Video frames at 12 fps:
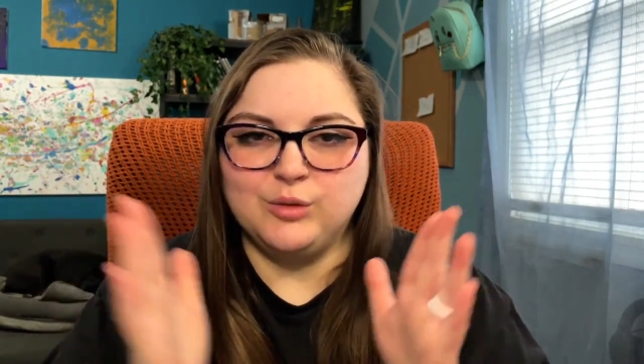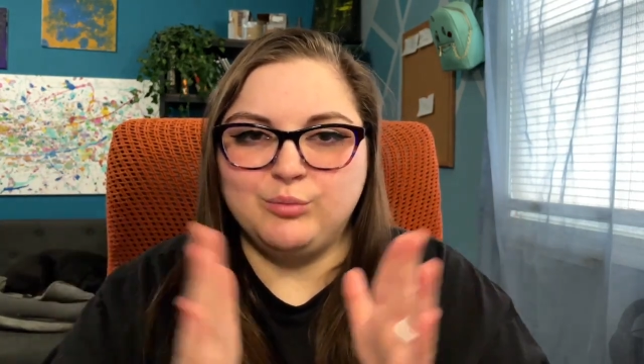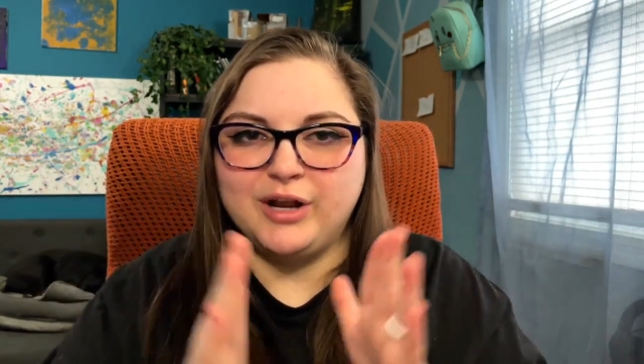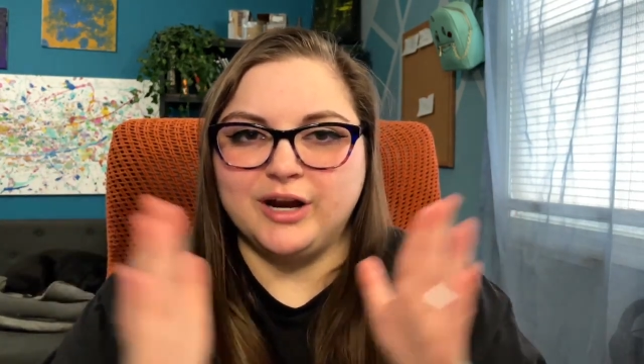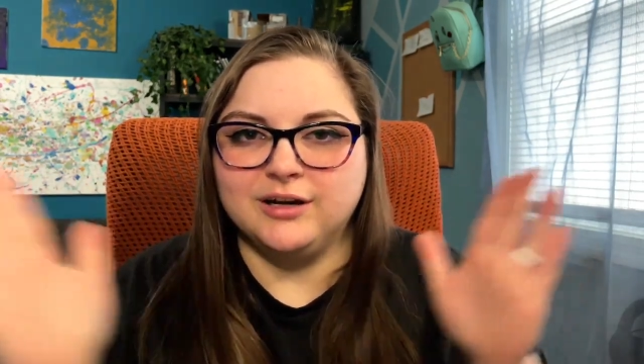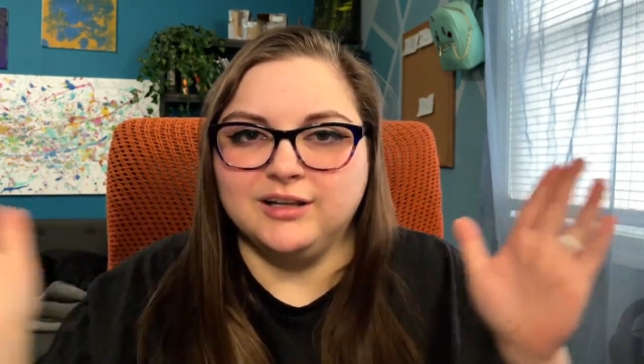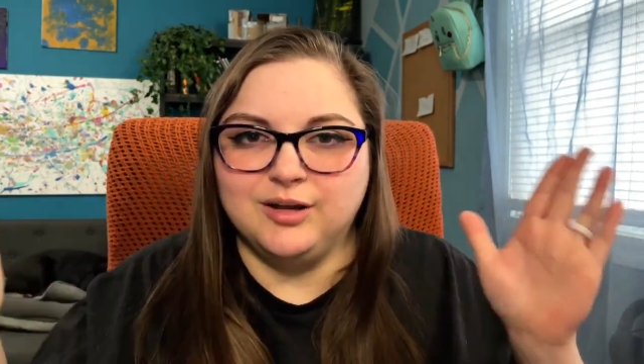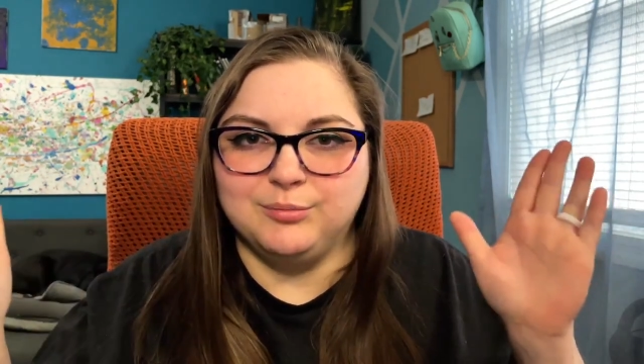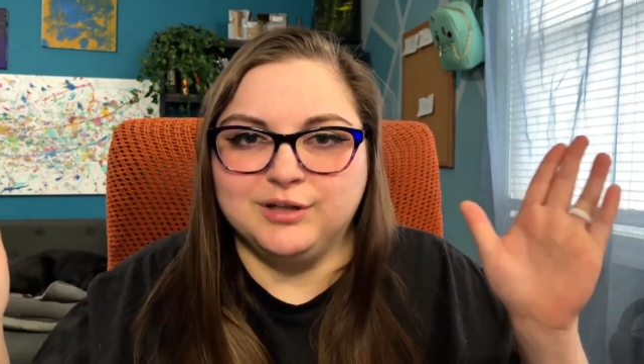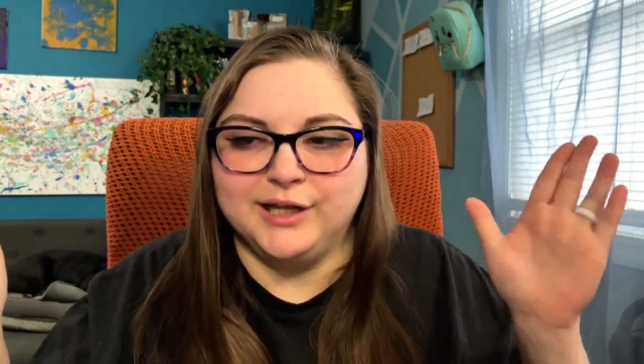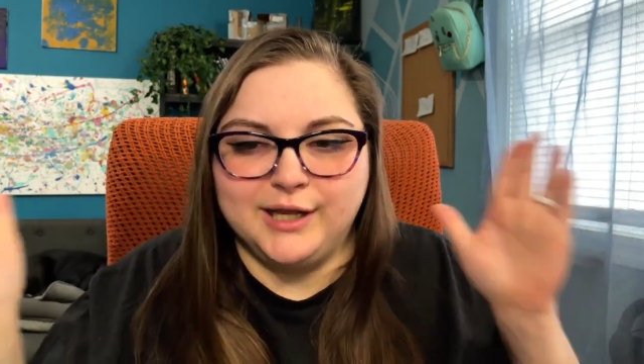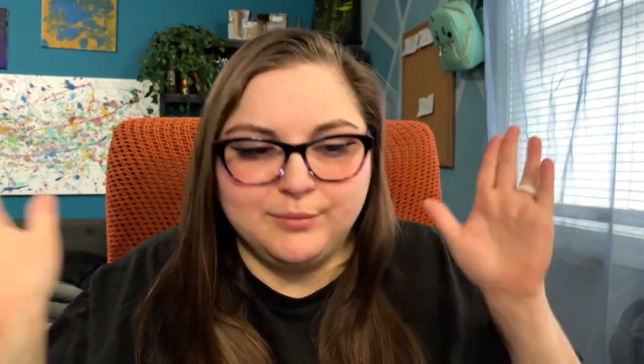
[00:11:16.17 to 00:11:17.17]
parallel
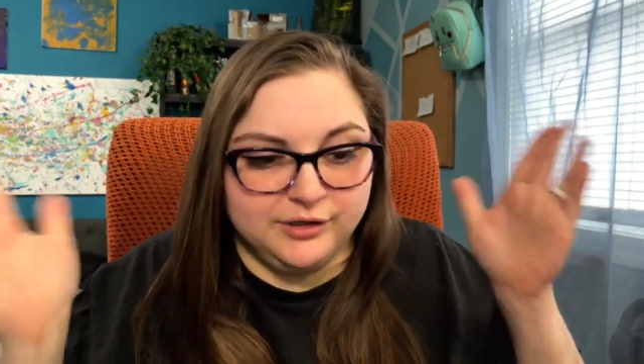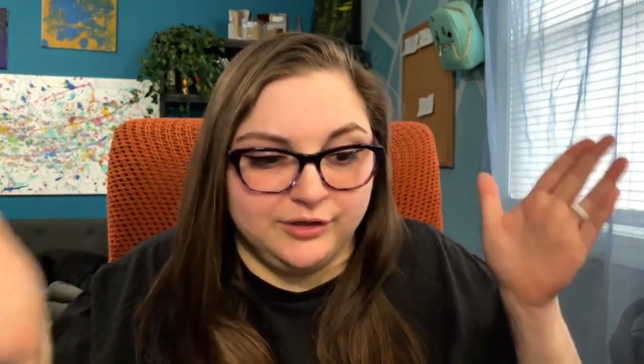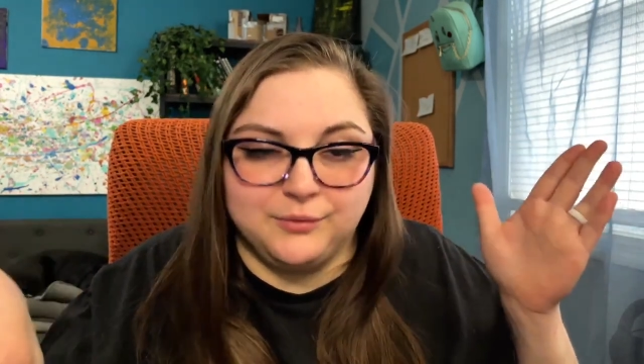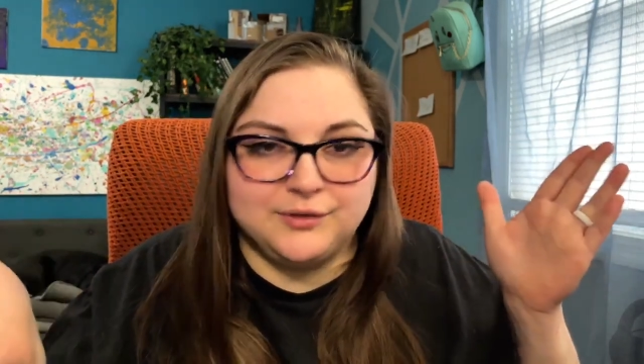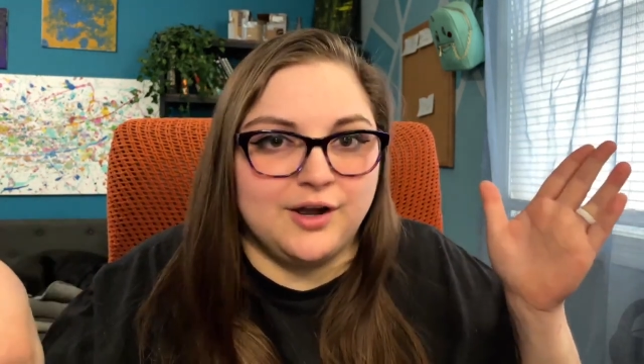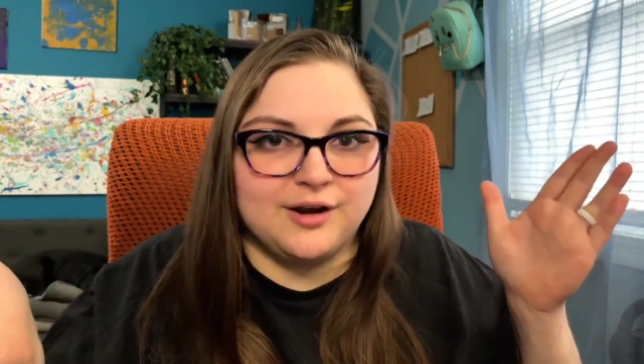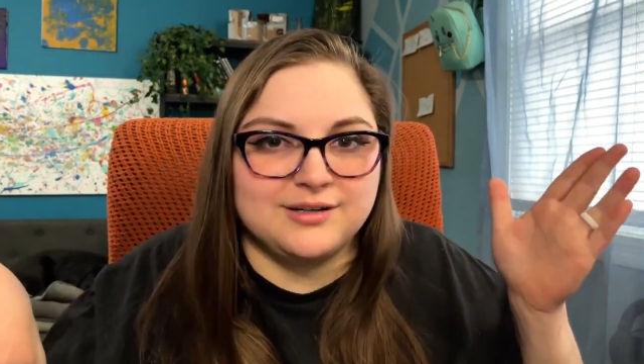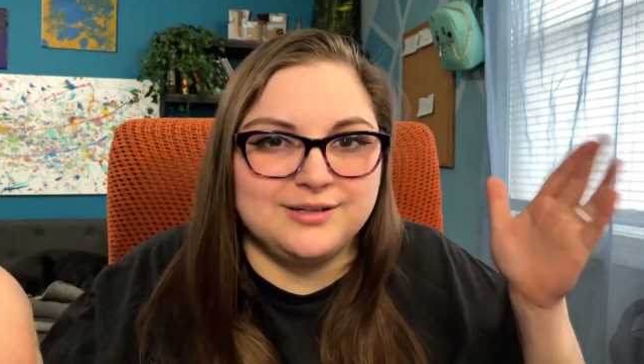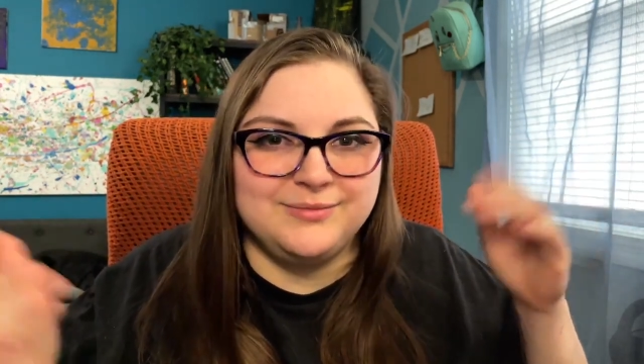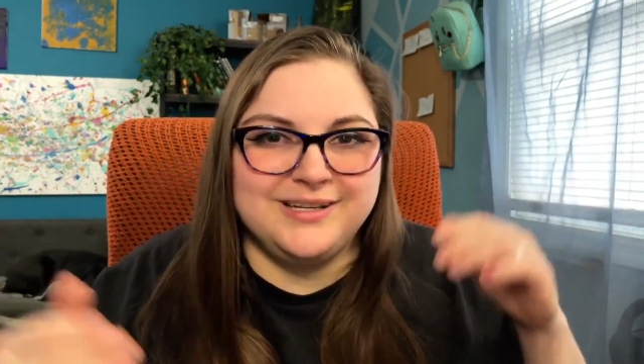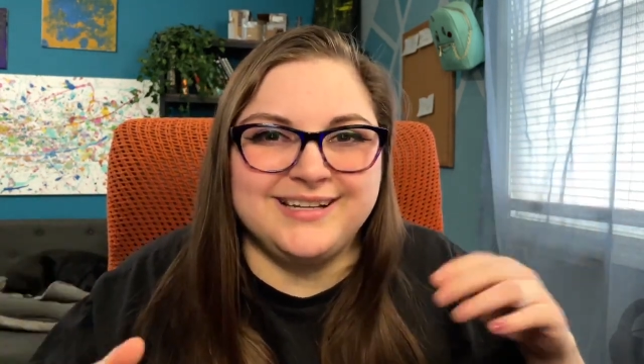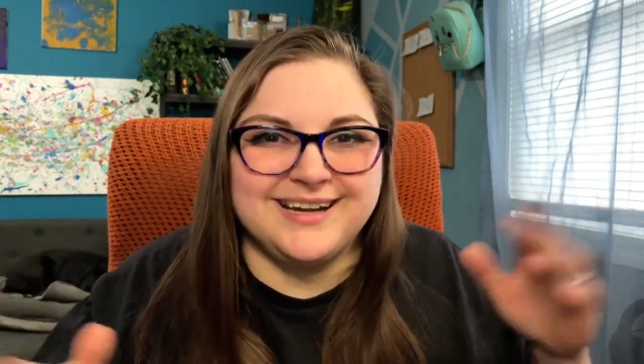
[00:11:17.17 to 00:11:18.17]
play but don't talk to
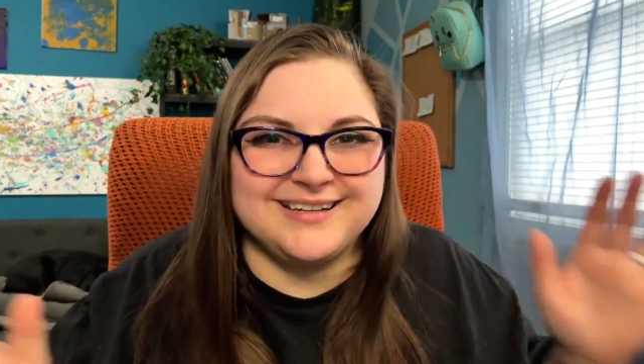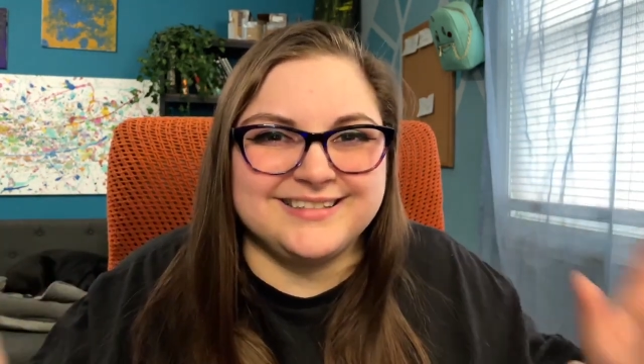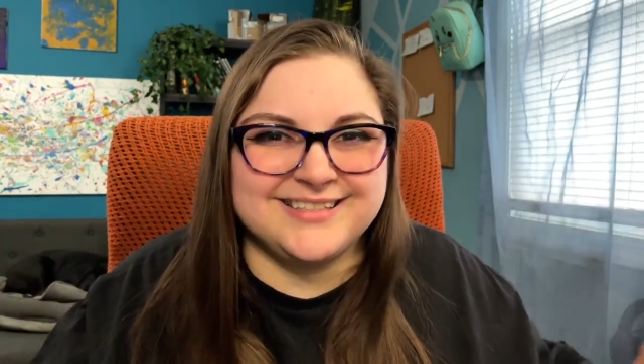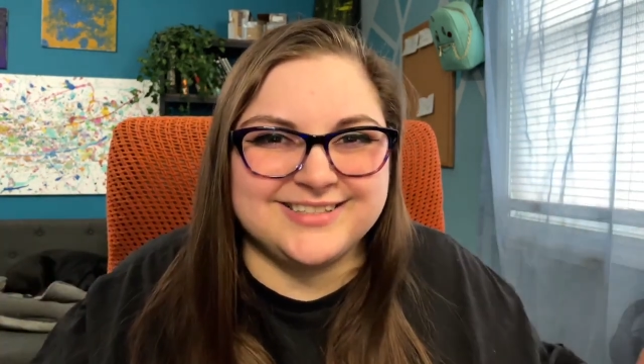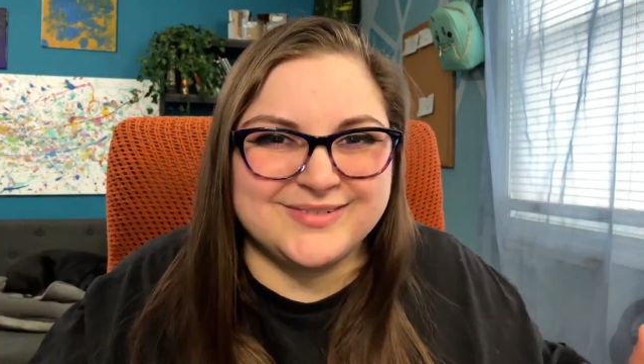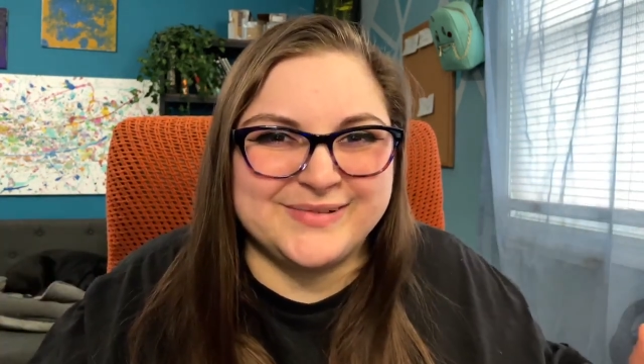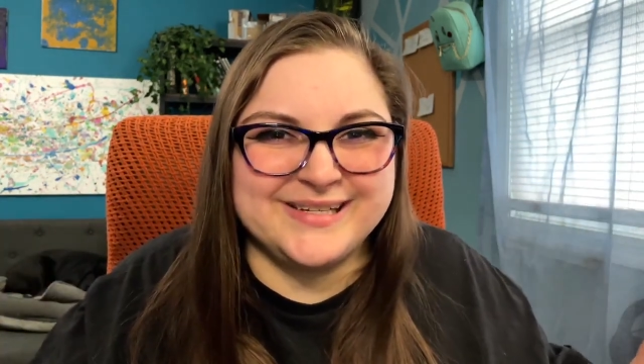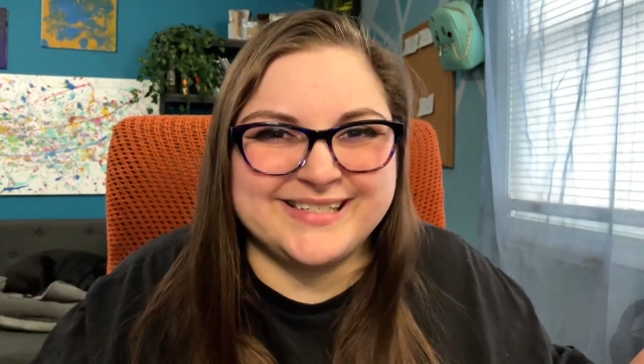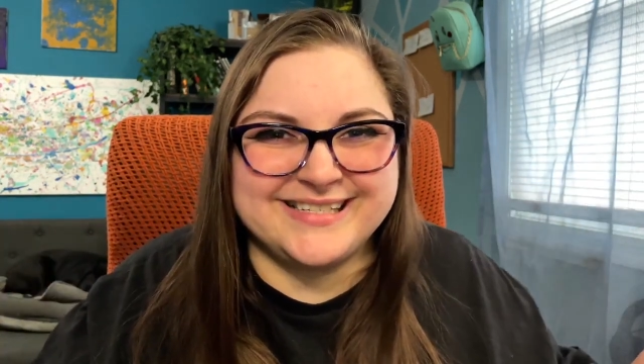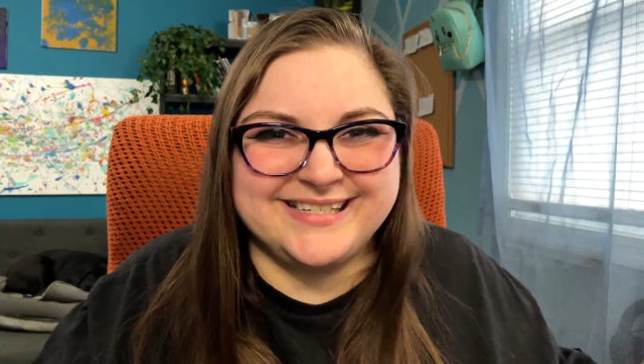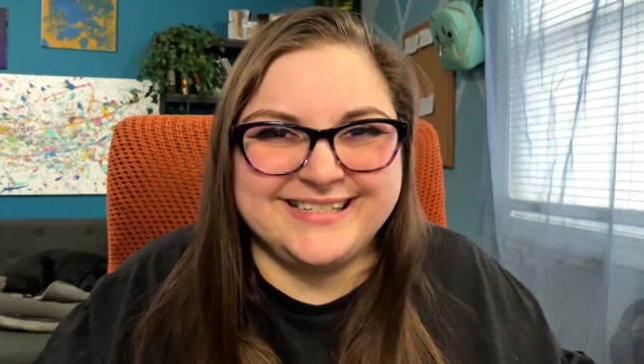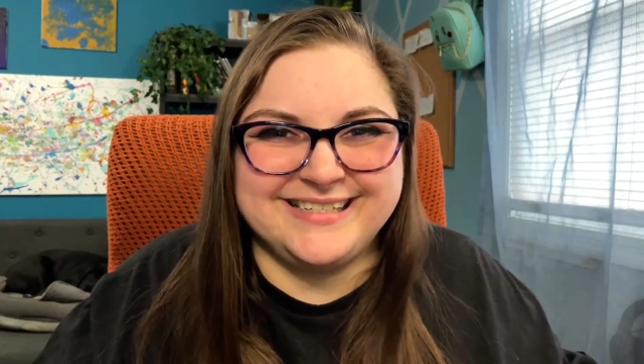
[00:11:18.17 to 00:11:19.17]
me kind of
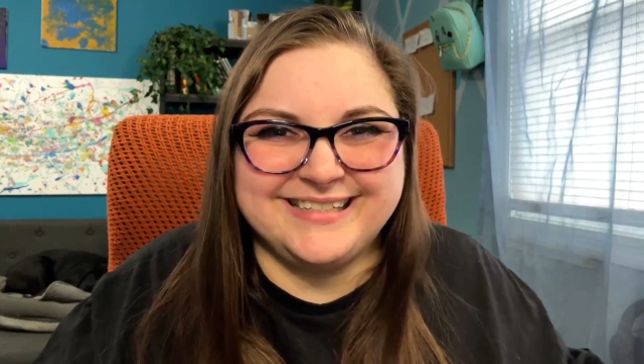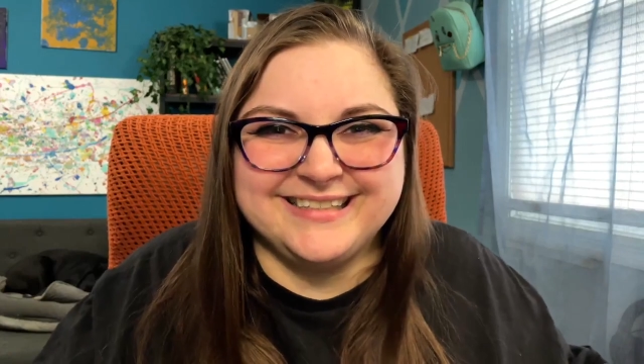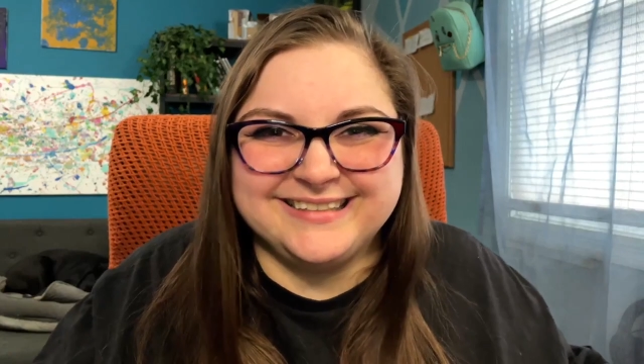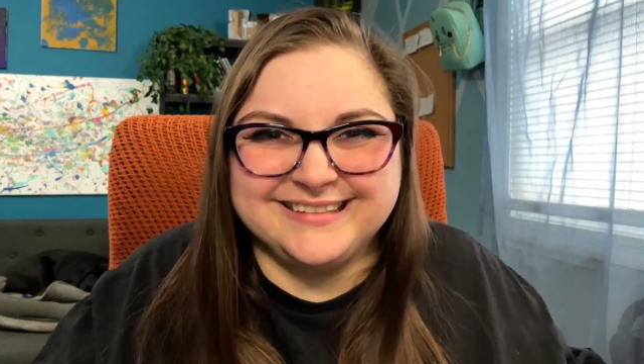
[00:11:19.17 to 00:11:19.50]
situation.